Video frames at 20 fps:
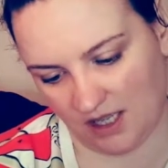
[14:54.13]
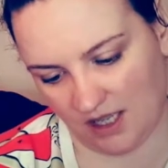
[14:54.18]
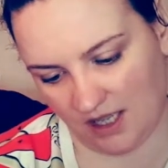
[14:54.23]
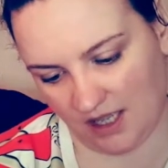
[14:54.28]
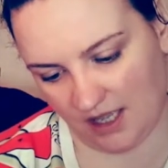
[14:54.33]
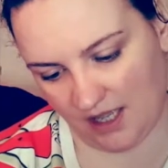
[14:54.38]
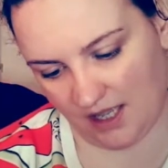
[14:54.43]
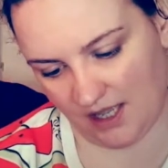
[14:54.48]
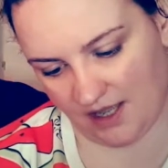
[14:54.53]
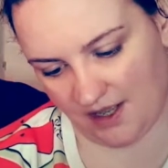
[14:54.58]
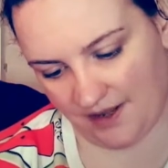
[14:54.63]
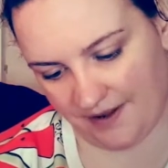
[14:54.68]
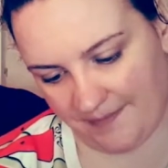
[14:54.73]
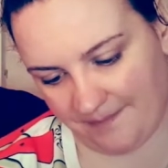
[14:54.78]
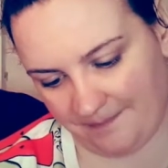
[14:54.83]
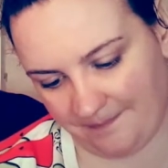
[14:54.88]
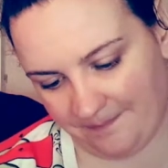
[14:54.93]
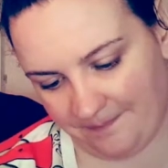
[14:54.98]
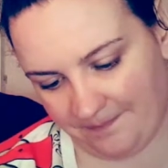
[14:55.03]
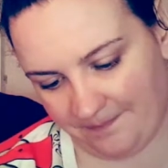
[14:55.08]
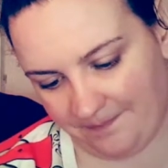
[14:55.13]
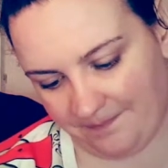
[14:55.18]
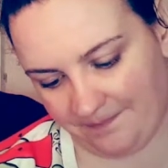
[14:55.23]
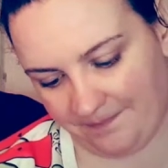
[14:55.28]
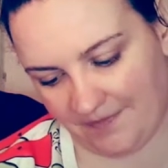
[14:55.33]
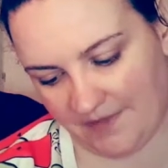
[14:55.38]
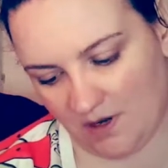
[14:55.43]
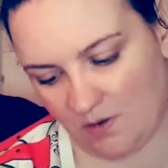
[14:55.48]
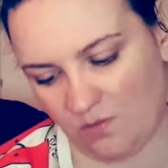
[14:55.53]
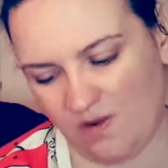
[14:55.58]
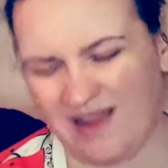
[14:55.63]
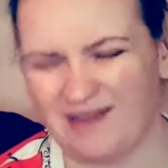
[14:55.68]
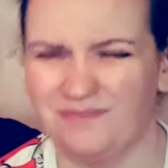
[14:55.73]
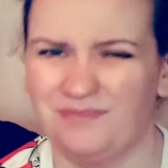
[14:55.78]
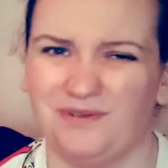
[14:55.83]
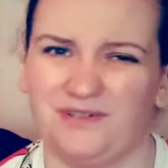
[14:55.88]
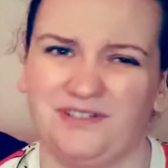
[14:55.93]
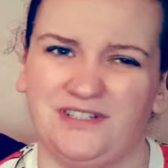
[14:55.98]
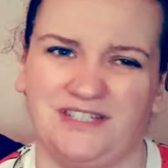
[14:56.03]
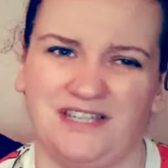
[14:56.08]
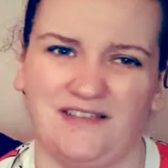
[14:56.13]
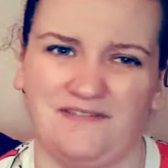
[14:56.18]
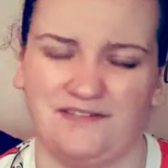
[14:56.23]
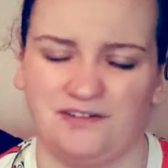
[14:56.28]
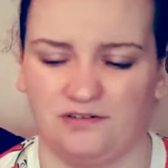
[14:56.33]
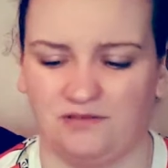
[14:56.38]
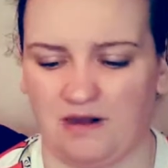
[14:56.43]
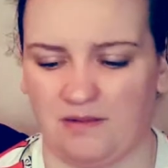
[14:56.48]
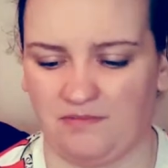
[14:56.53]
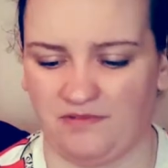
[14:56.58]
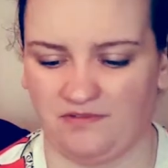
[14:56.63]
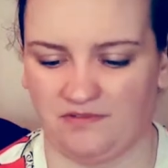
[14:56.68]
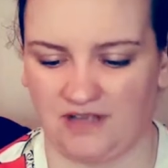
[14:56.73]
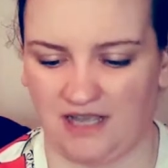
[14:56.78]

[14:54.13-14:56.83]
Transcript: 1.7 gram of